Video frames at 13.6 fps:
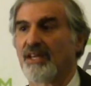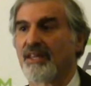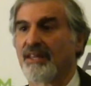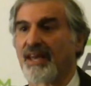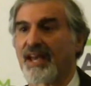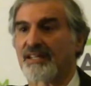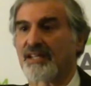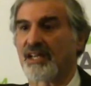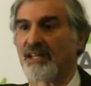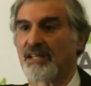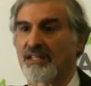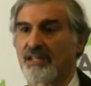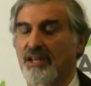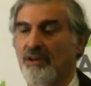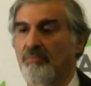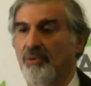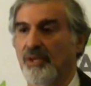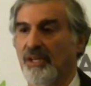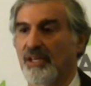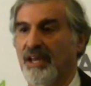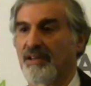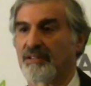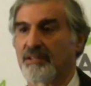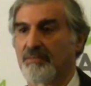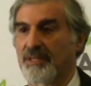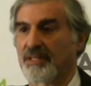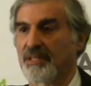That telescope will allow
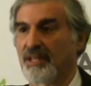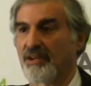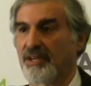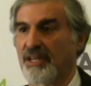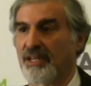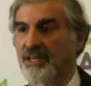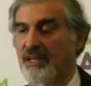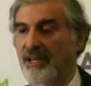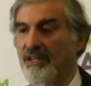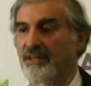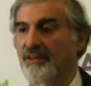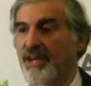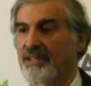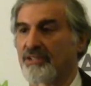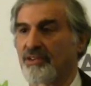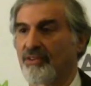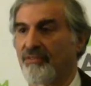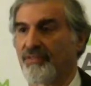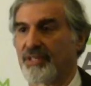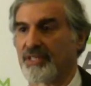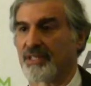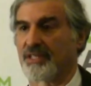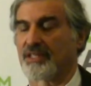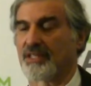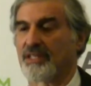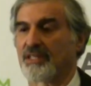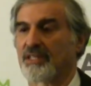Smithsonian and other
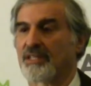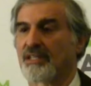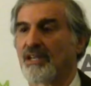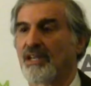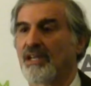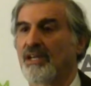astrophysicists